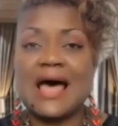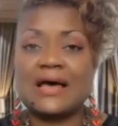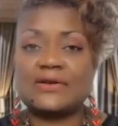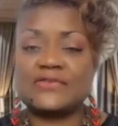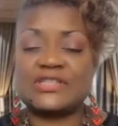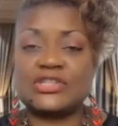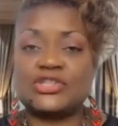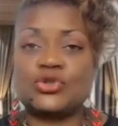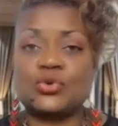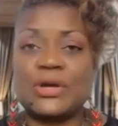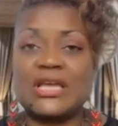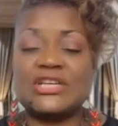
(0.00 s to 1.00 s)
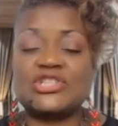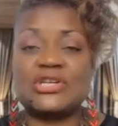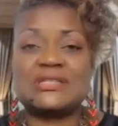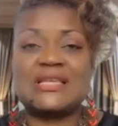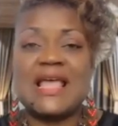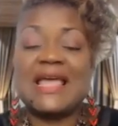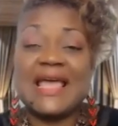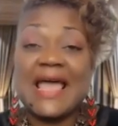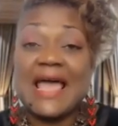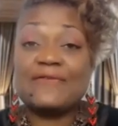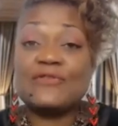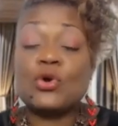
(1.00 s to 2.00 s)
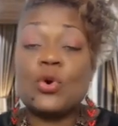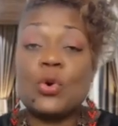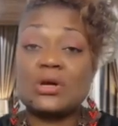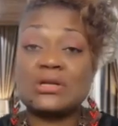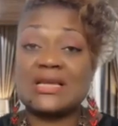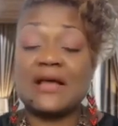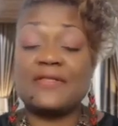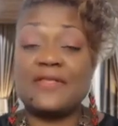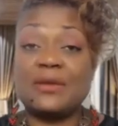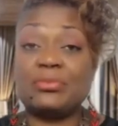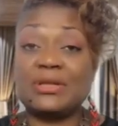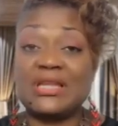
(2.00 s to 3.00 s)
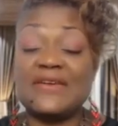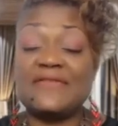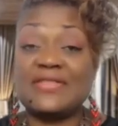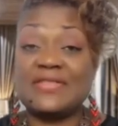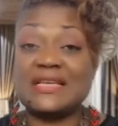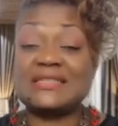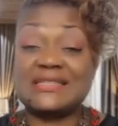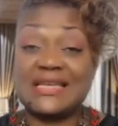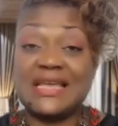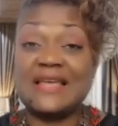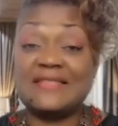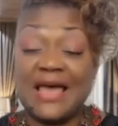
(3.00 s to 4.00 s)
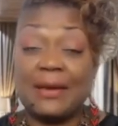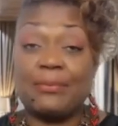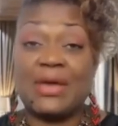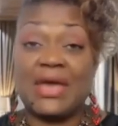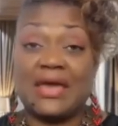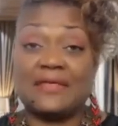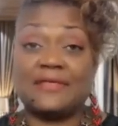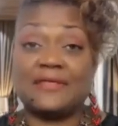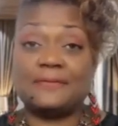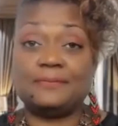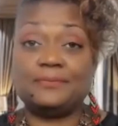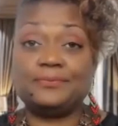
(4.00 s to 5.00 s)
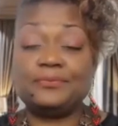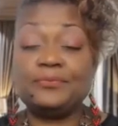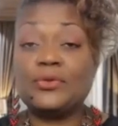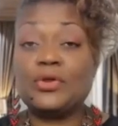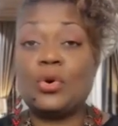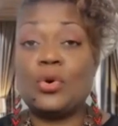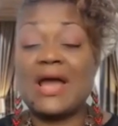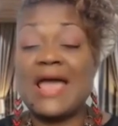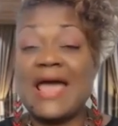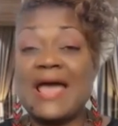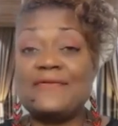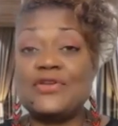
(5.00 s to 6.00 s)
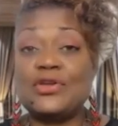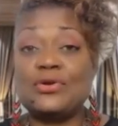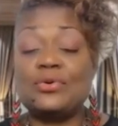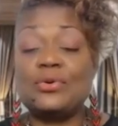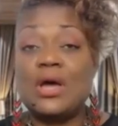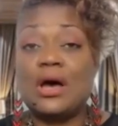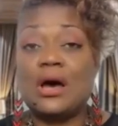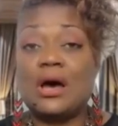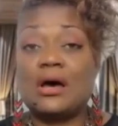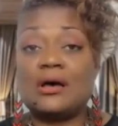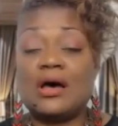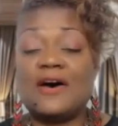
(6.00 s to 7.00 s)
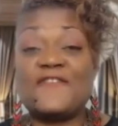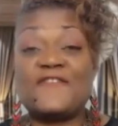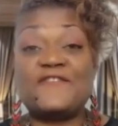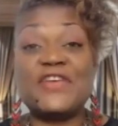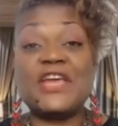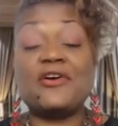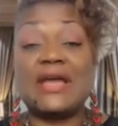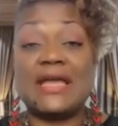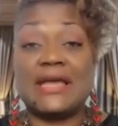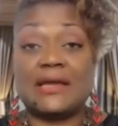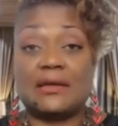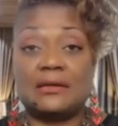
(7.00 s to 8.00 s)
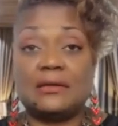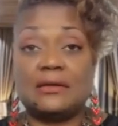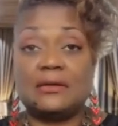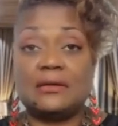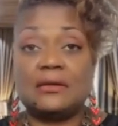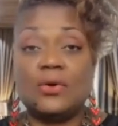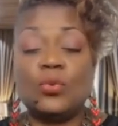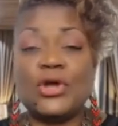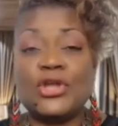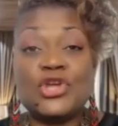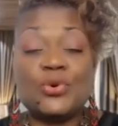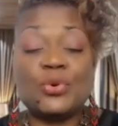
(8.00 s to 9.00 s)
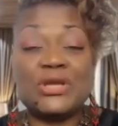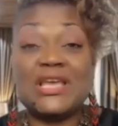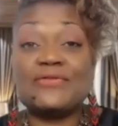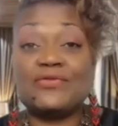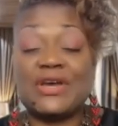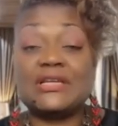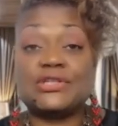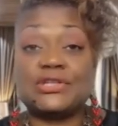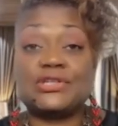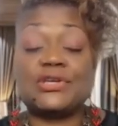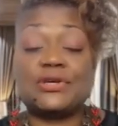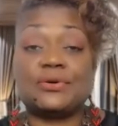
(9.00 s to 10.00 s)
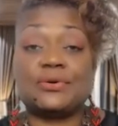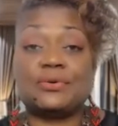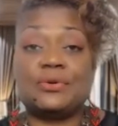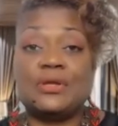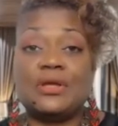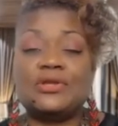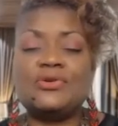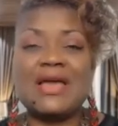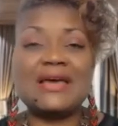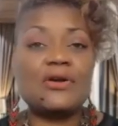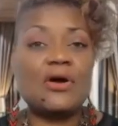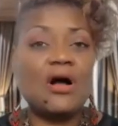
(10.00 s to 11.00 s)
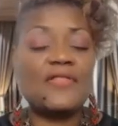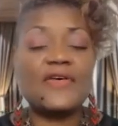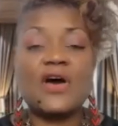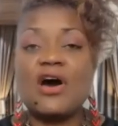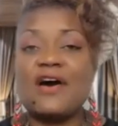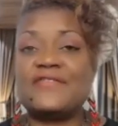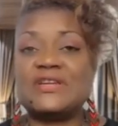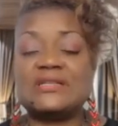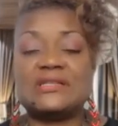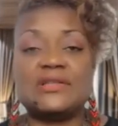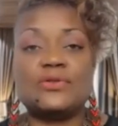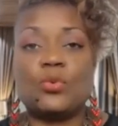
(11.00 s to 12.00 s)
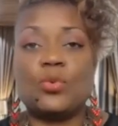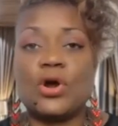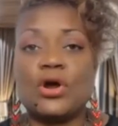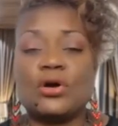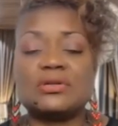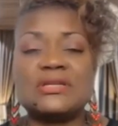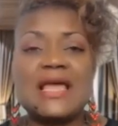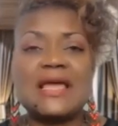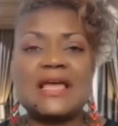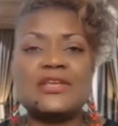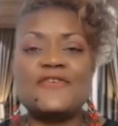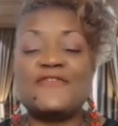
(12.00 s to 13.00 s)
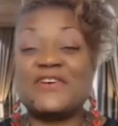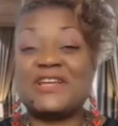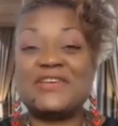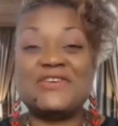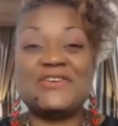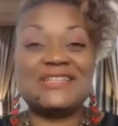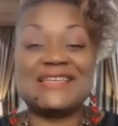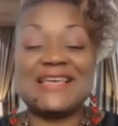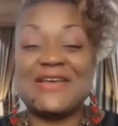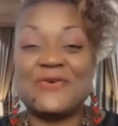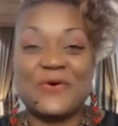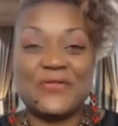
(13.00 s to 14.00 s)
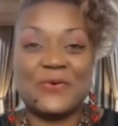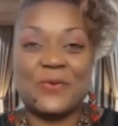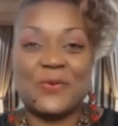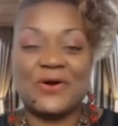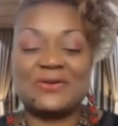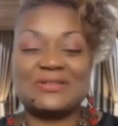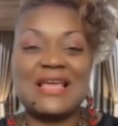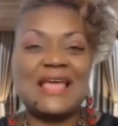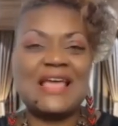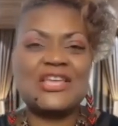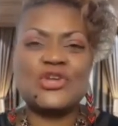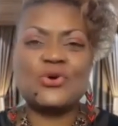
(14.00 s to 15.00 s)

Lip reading: out of situations, and have you gone down and believing and seeing that path, or have you fearing what you were getting ready to do? You had all the confidence in the world, and you felt like you can take on the world, and